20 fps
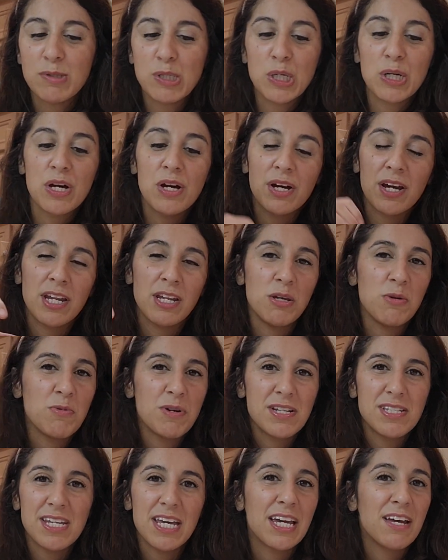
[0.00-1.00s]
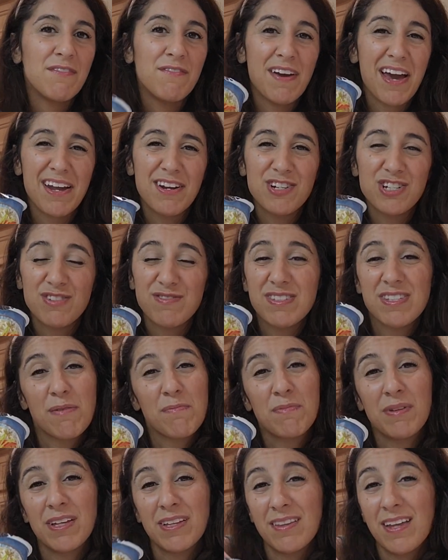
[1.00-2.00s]
to cook and you want to take advantage of
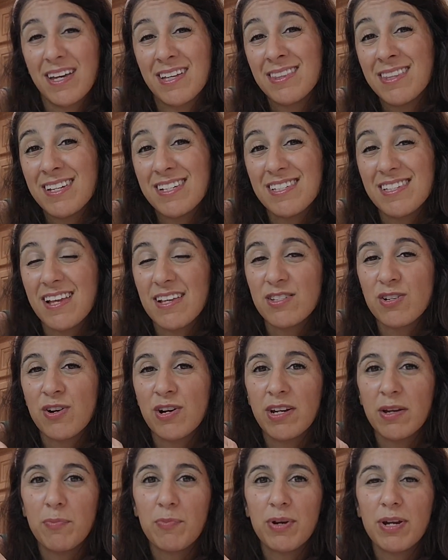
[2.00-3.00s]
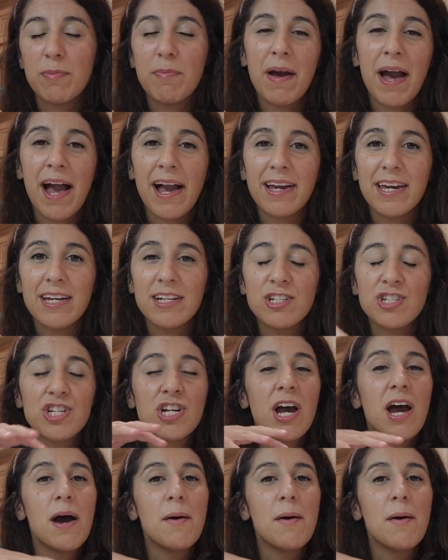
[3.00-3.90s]
something like this that's already prepackaged,